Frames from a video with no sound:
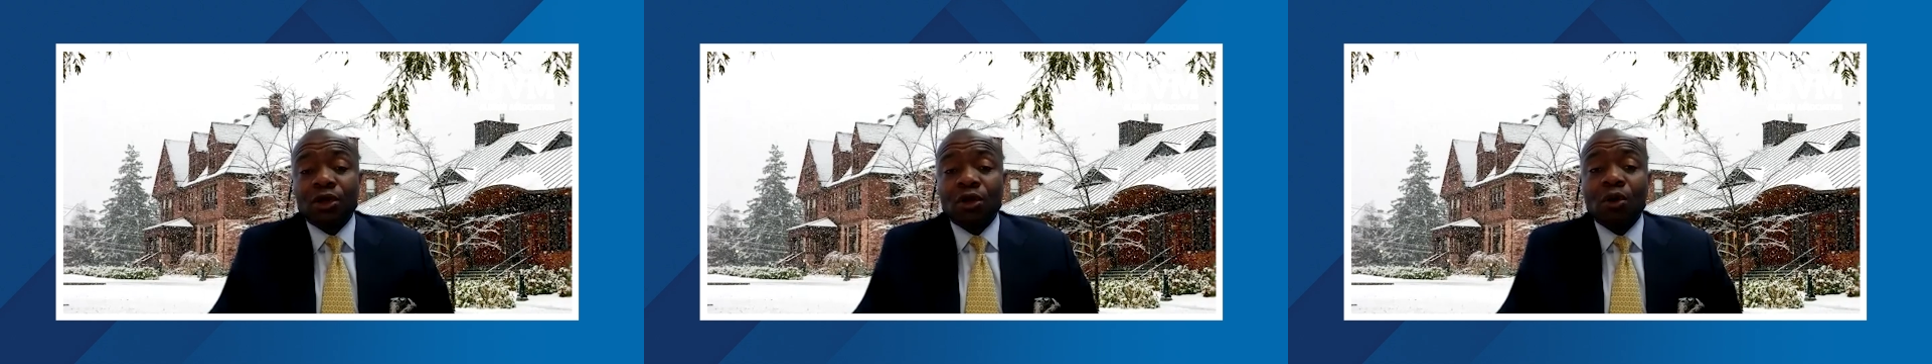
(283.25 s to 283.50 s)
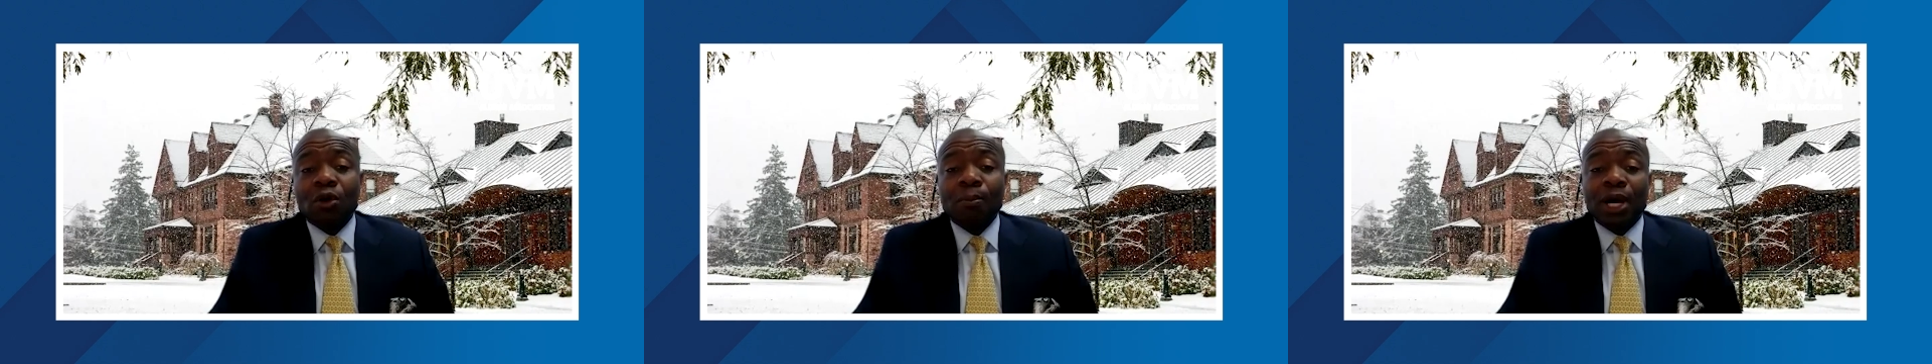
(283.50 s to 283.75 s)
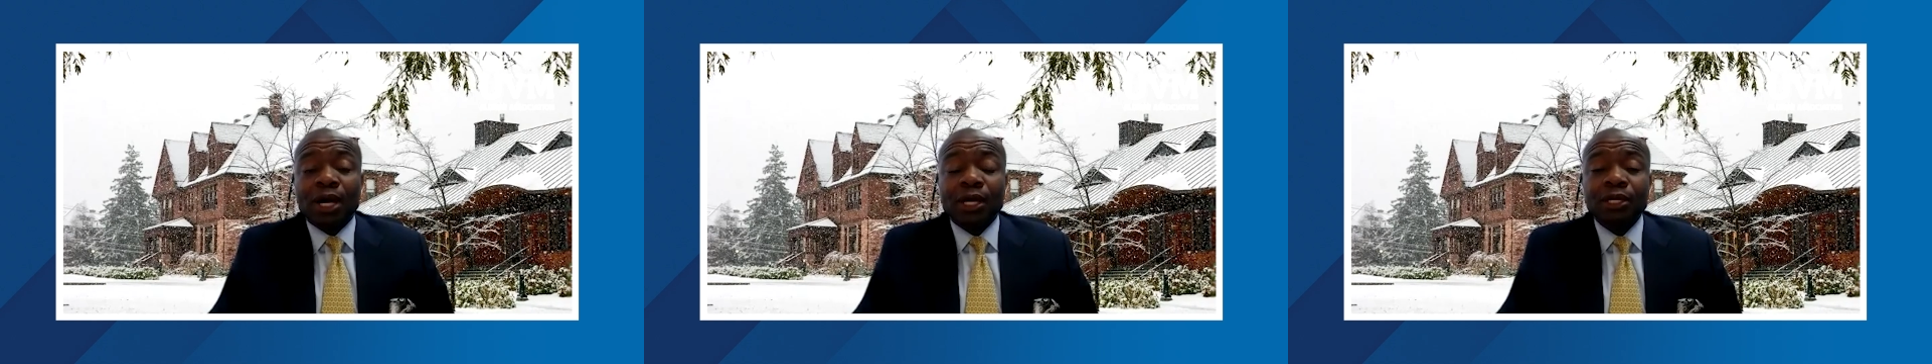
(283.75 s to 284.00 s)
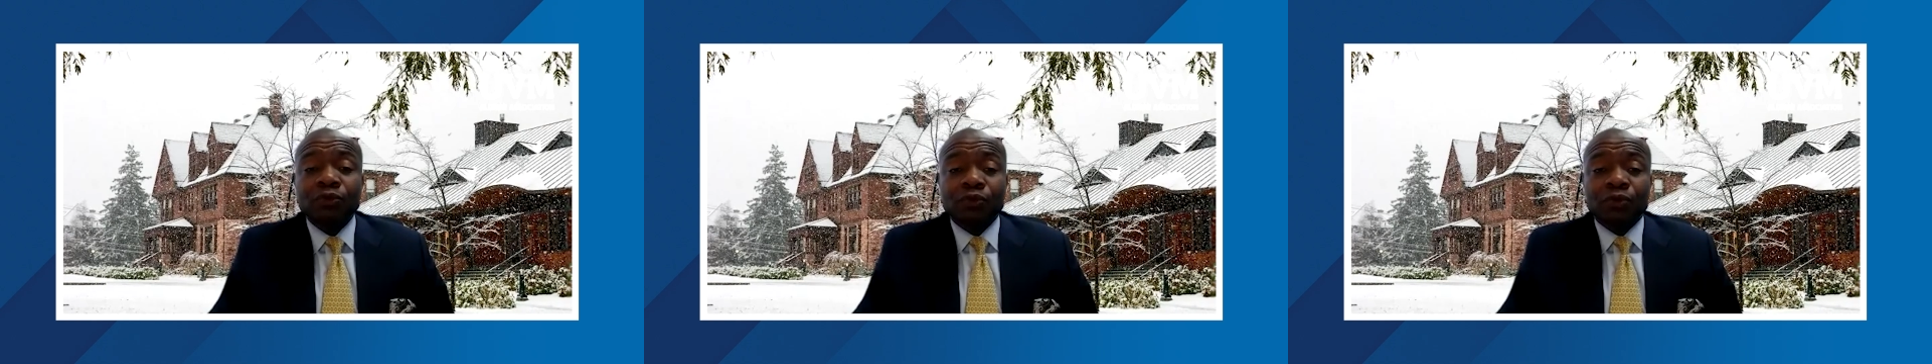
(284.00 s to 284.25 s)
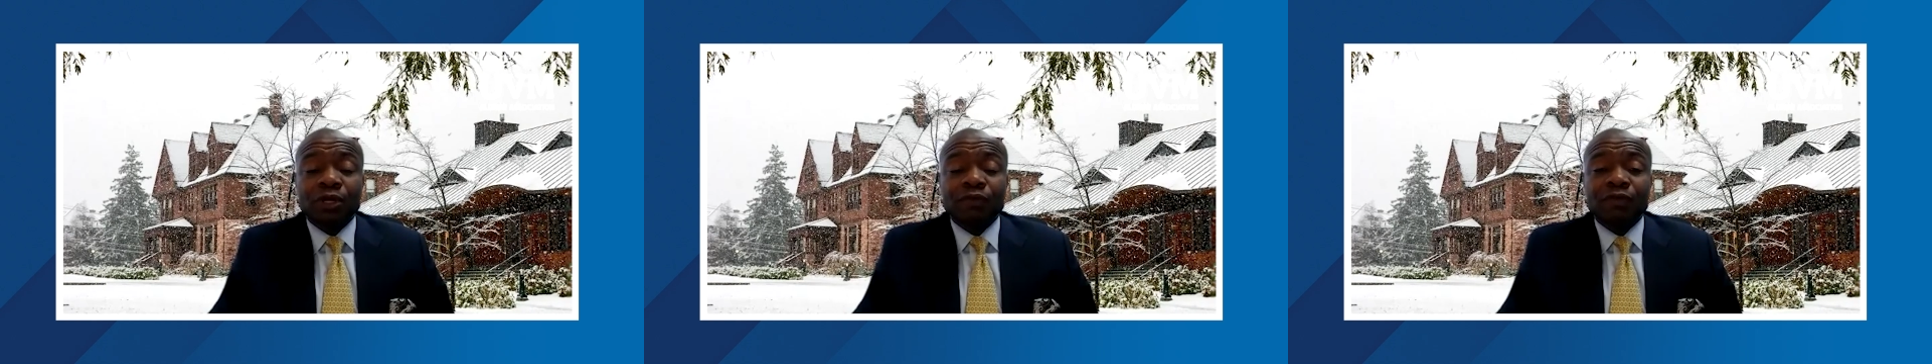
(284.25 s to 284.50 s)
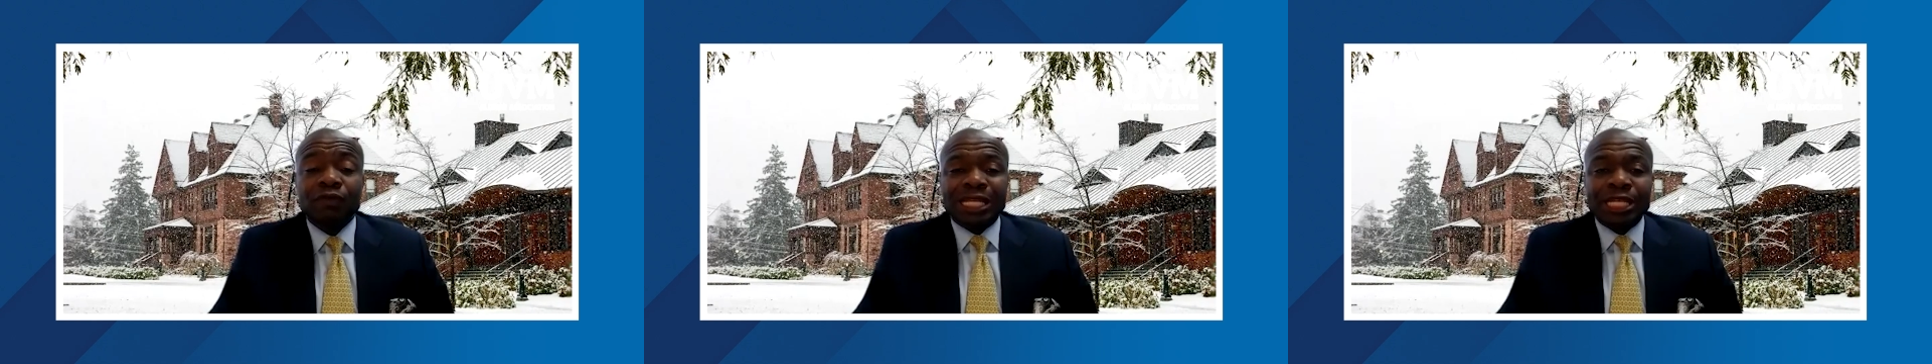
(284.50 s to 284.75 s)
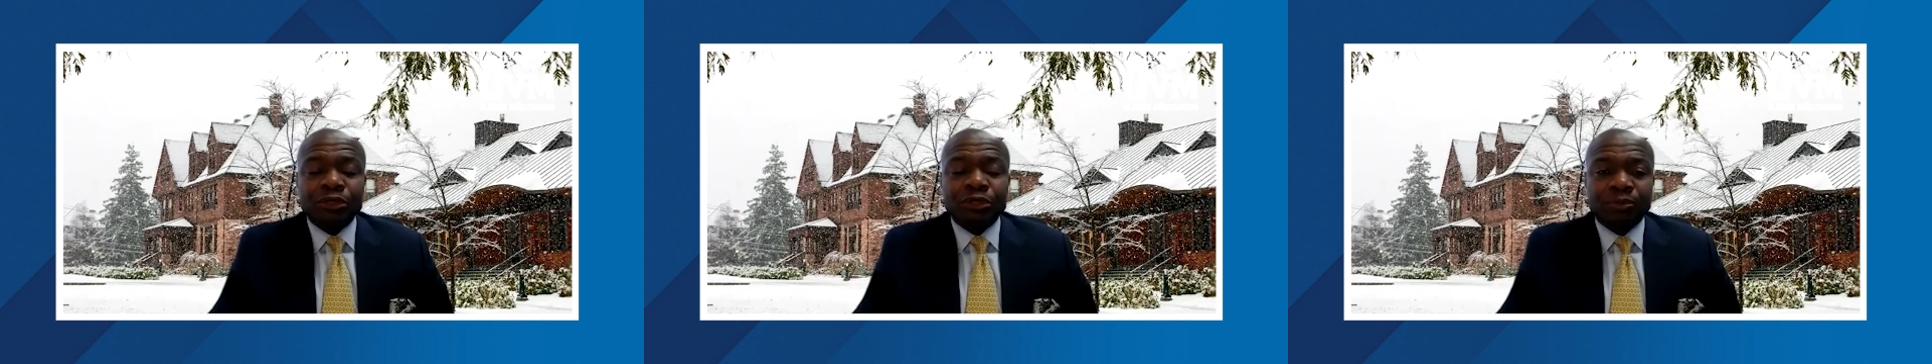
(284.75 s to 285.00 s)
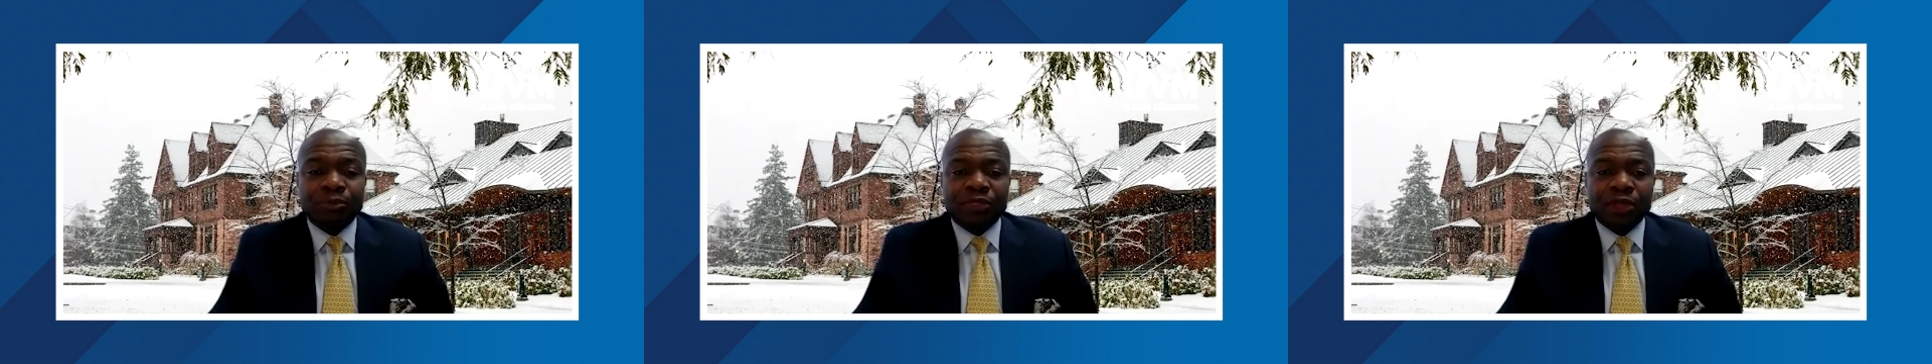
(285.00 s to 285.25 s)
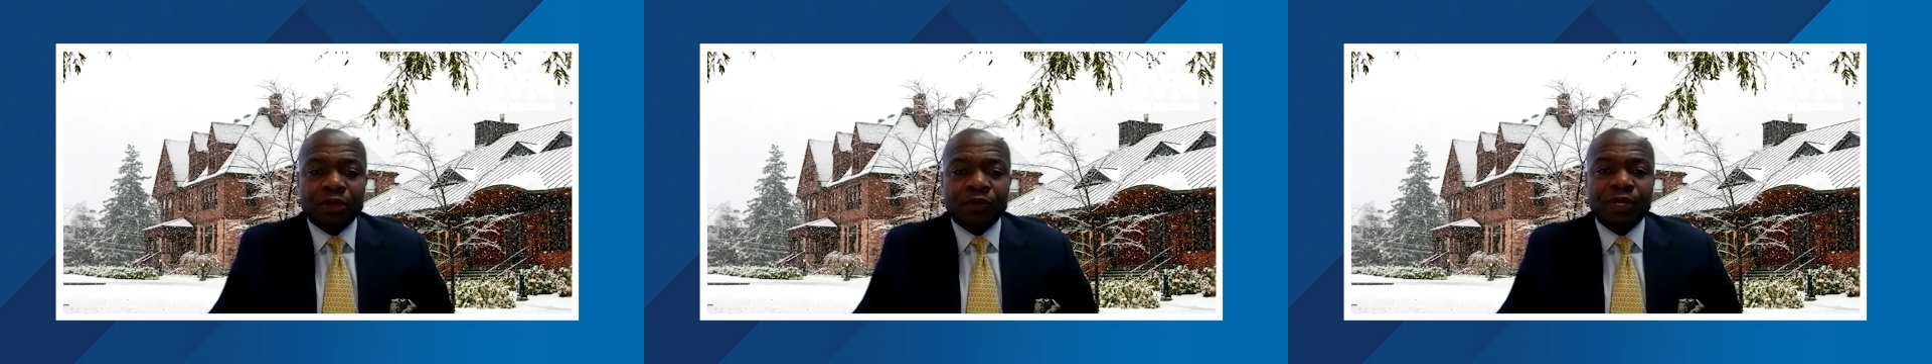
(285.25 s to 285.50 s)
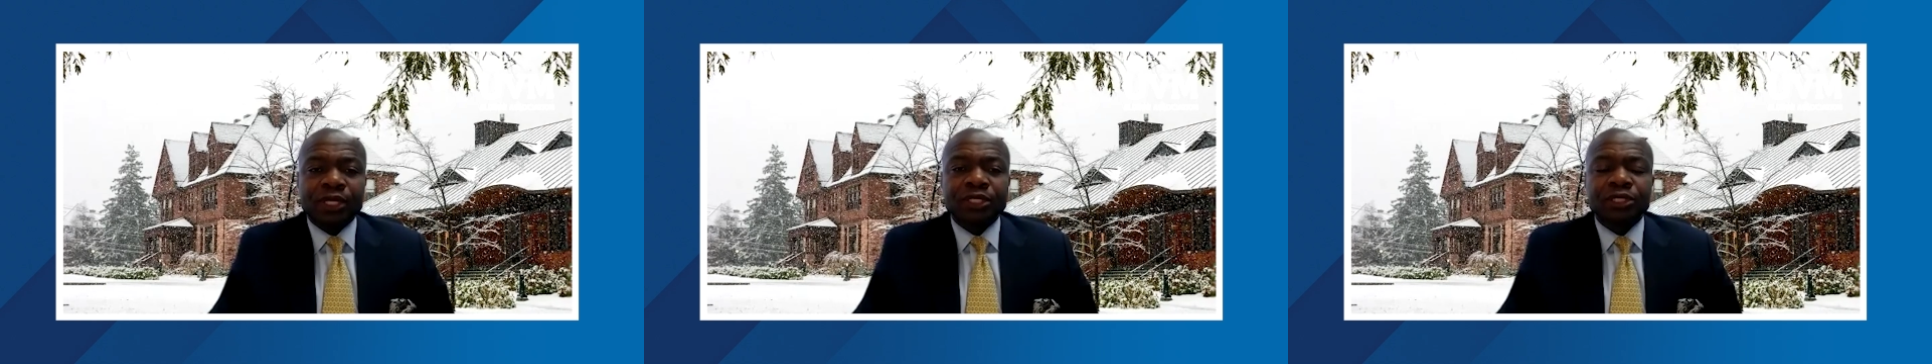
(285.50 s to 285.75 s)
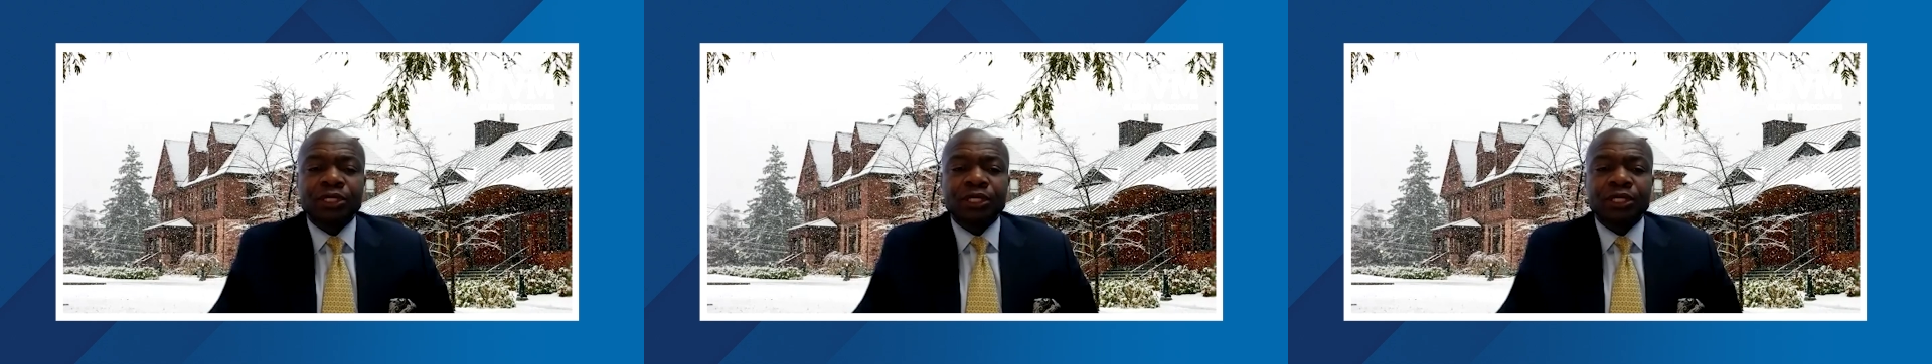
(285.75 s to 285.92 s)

combined with leadership theories.